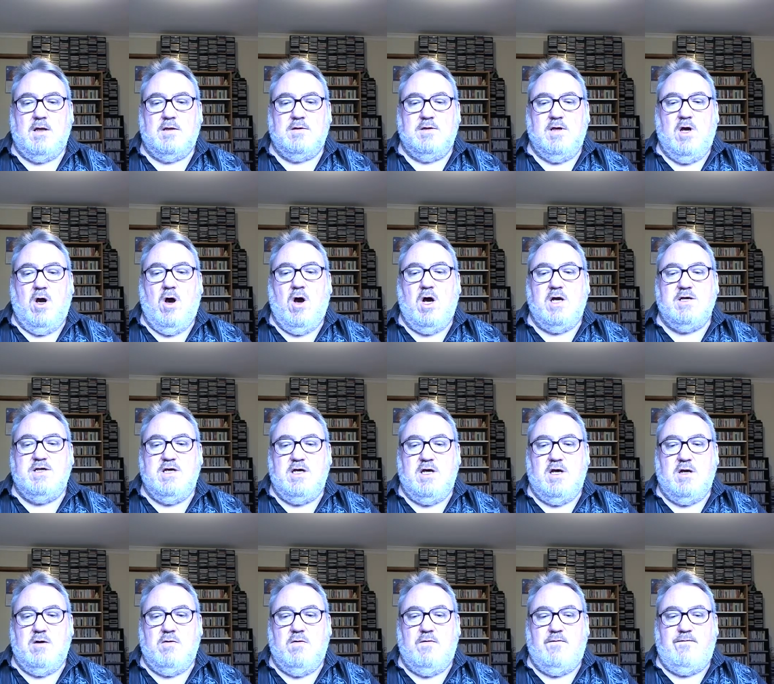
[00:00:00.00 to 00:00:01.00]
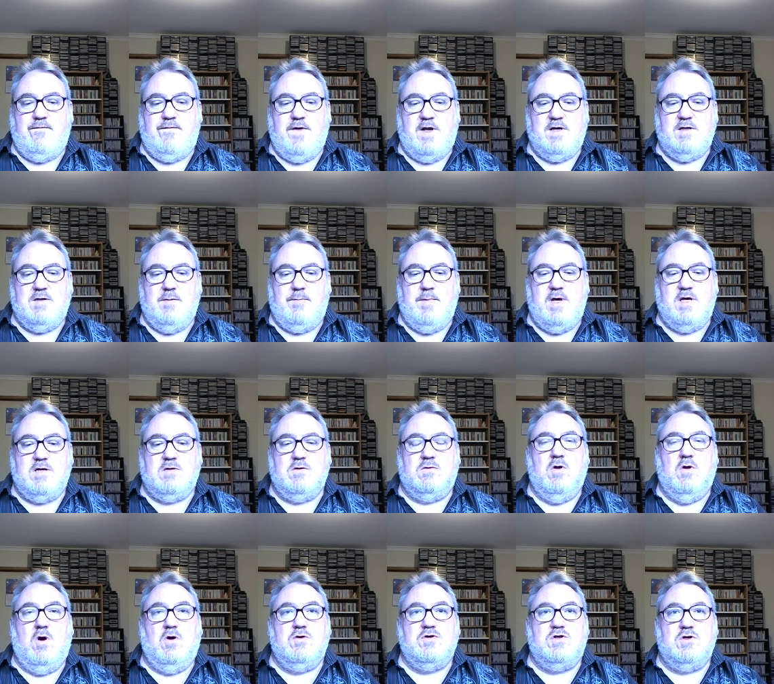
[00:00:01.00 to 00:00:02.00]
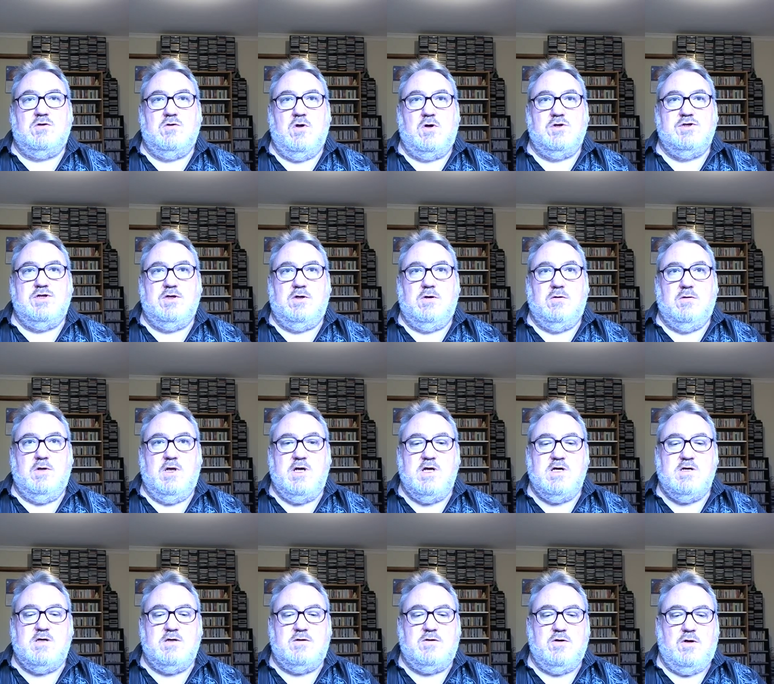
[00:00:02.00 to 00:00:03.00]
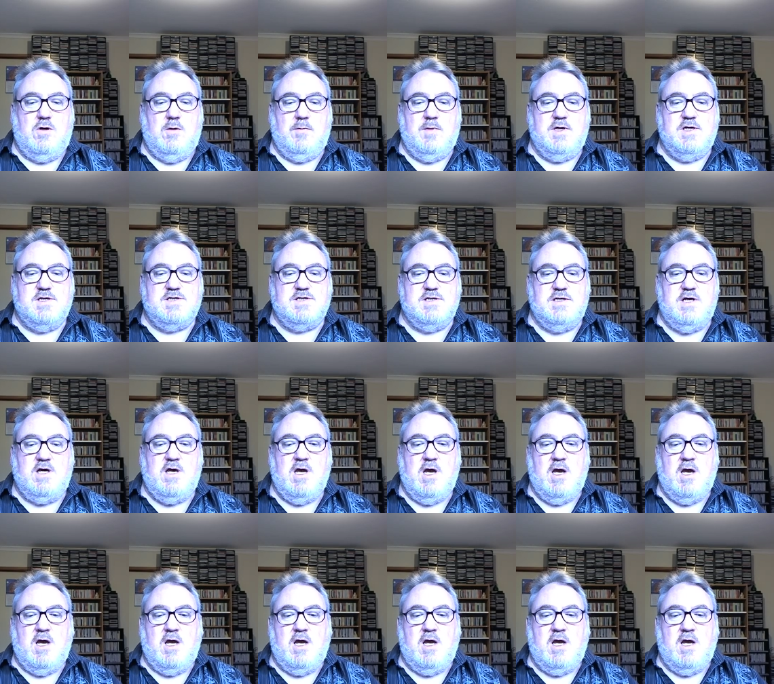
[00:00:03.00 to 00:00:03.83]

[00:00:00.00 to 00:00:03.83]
The idea of fundamental ontological indeterminacy